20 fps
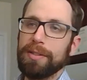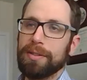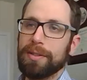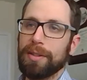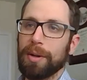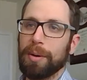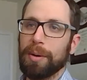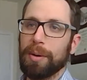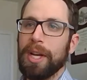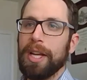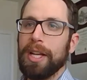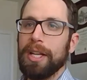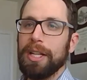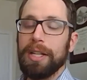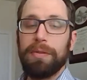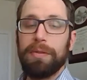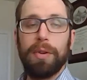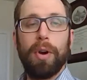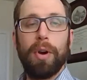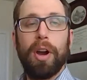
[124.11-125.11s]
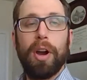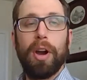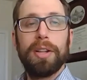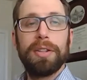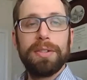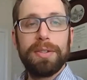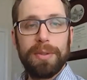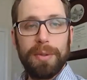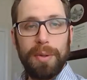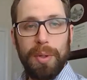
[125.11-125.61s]
So if you're
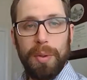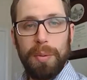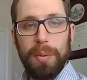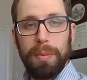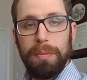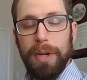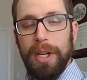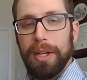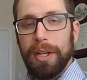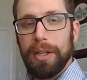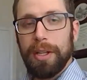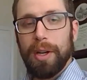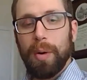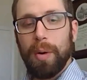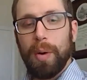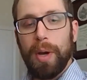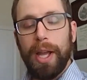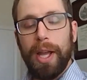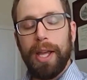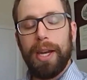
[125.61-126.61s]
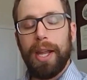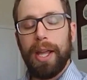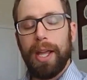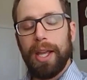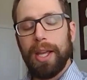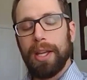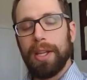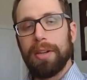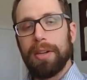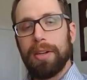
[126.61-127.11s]
on Zoom, go ahead
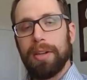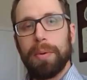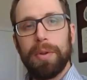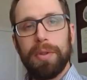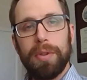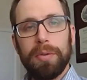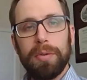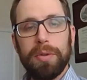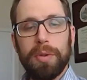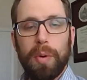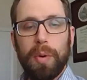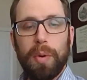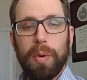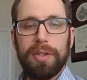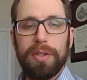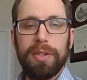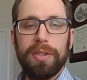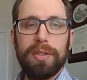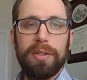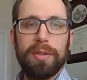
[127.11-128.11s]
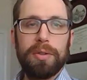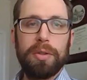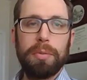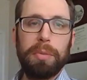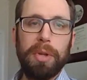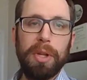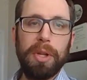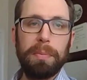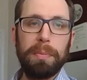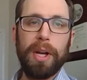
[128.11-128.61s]
and put those questions. There should
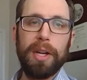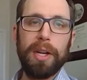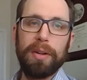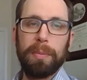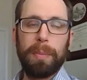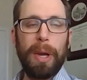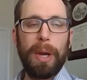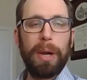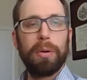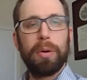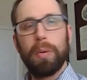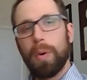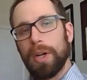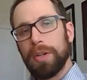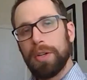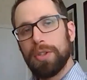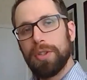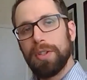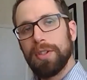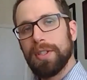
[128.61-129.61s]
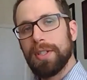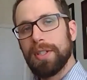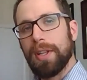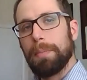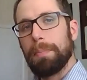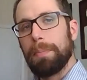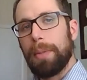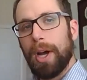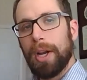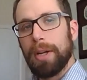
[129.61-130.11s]
be a button about questions in the
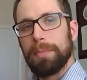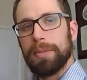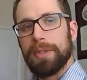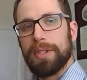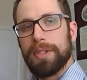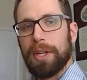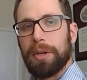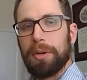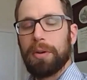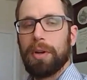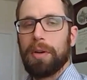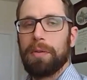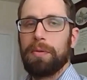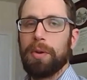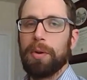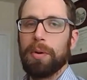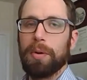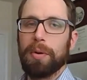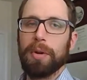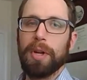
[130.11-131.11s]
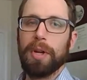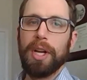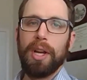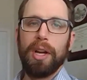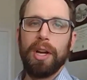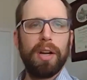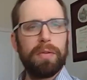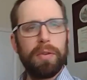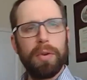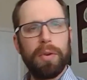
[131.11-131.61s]
bottom center of your
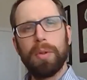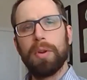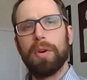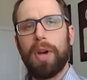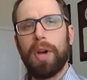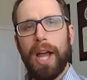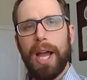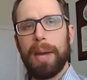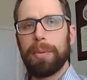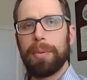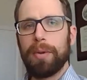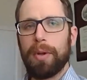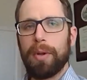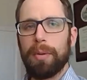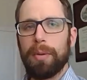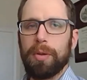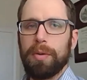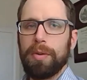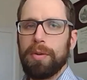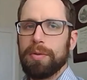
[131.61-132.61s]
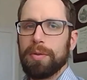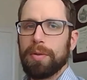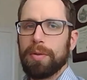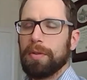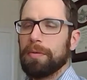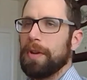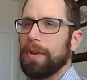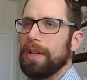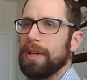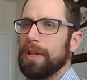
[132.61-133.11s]
little app, your user
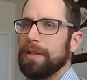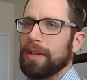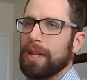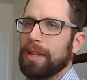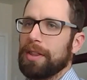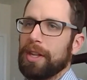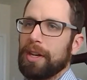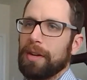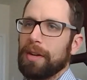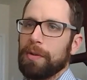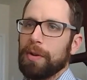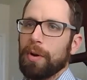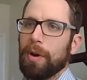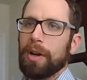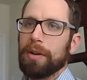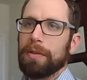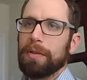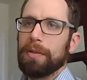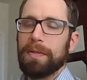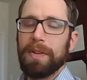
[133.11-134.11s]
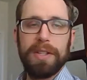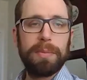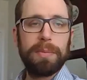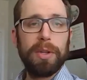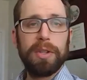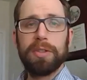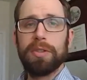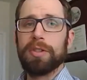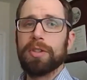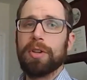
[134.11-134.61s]
interface. And then if you're on
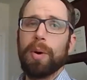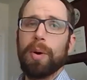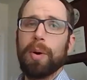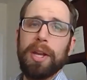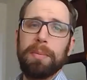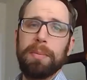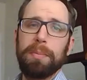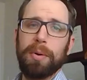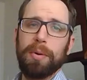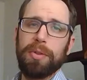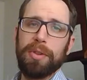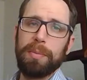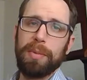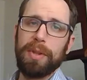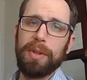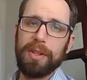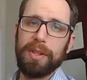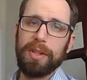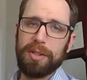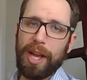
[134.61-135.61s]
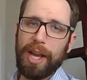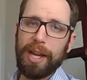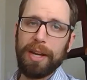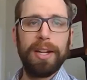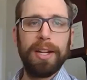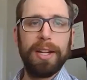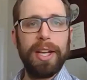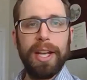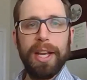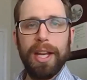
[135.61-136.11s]
Facebook, just go ahead and put them in the chat.
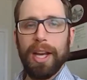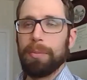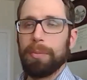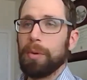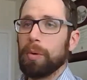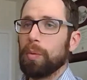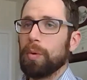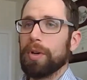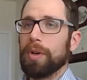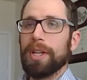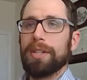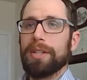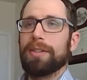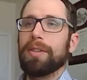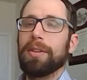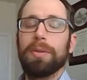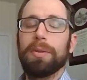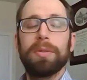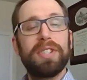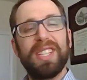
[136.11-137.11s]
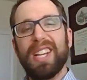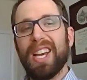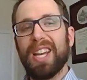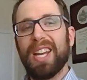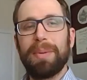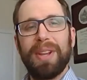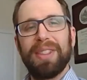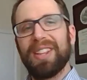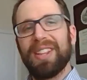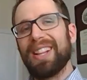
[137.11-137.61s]
And we'll get to those in kind
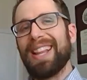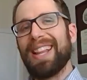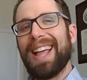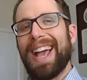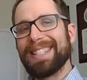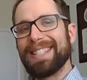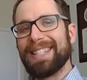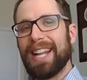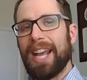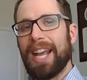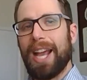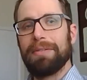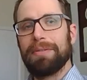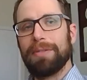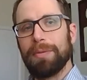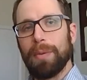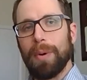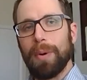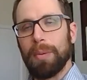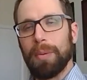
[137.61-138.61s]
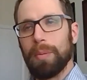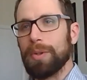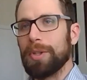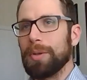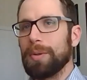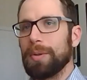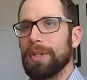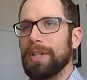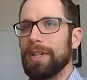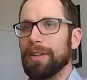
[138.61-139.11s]
of about the last half of what we're
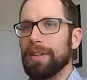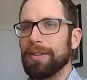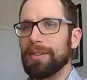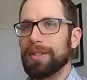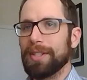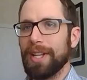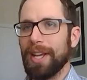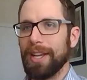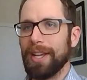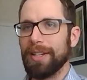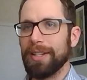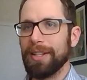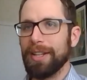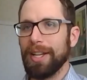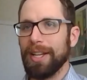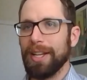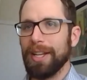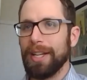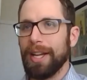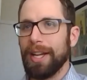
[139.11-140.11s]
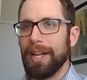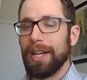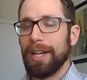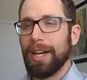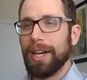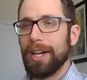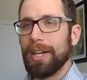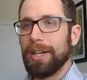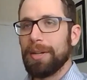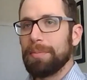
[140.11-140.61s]
doing here today.
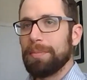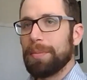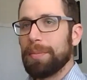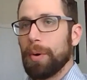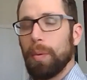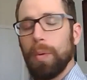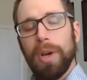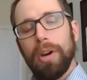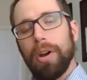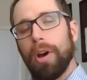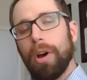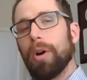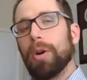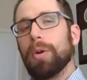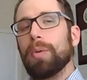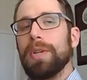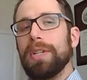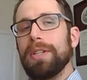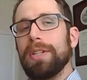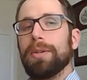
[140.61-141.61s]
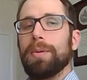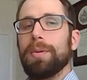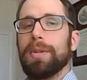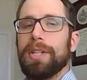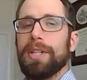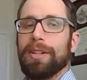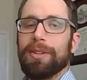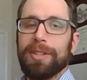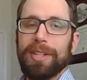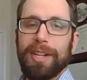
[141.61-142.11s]
But what are we doing
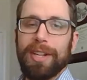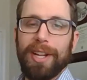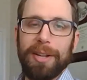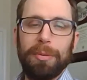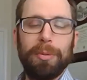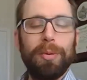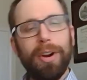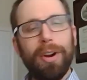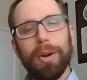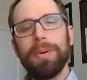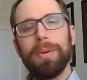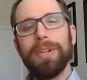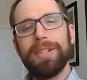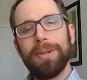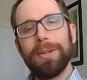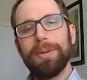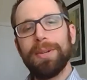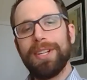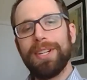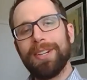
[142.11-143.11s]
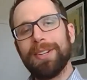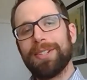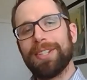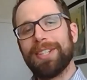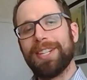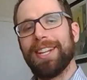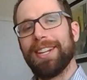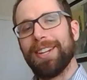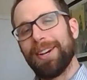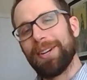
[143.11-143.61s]
here today? What are we doing here
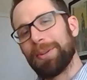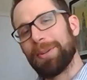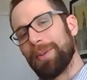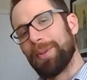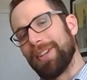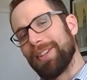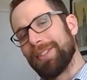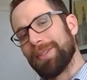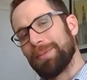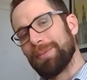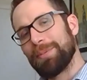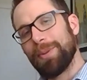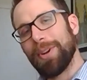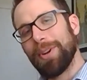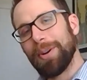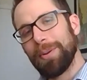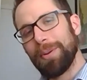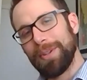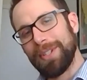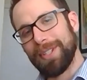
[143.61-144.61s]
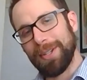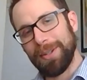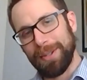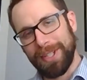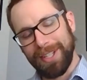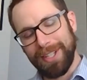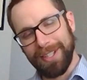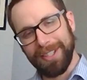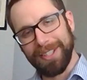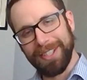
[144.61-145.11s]
today, Dr. Bales? What are we doing
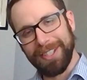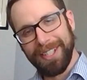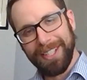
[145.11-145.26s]
here?